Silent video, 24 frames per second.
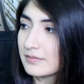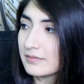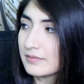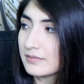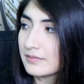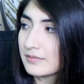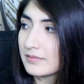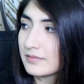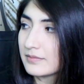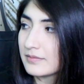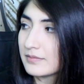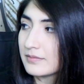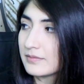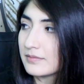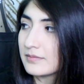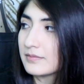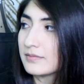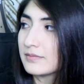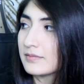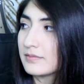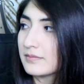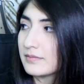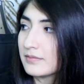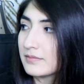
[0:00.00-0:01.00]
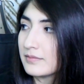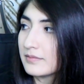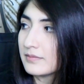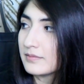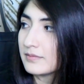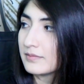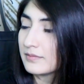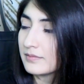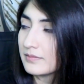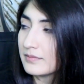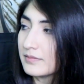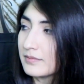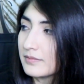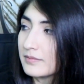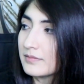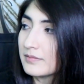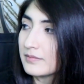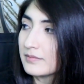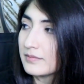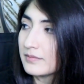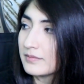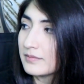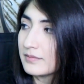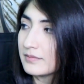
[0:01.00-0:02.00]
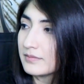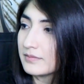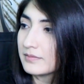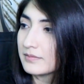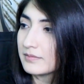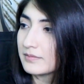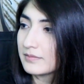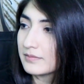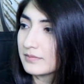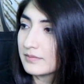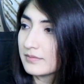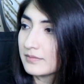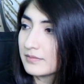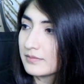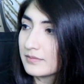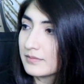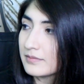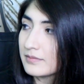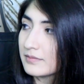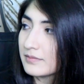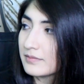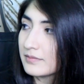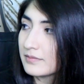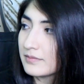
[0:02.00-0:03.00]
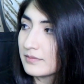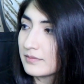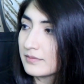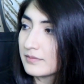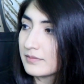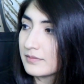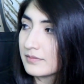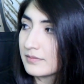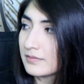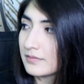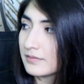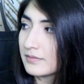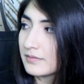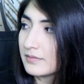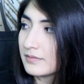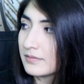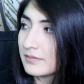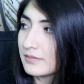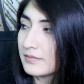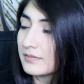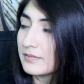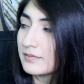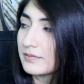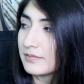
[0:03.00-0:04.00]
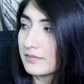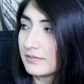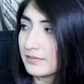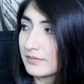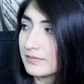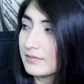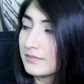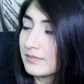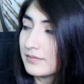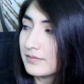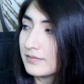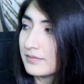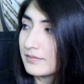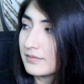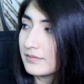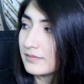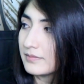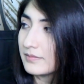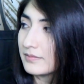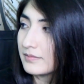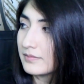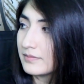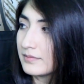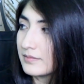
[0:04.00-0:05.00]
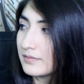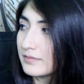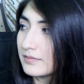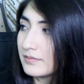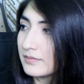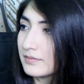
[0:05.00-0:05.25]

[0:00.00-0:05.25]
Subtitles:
(not speaking)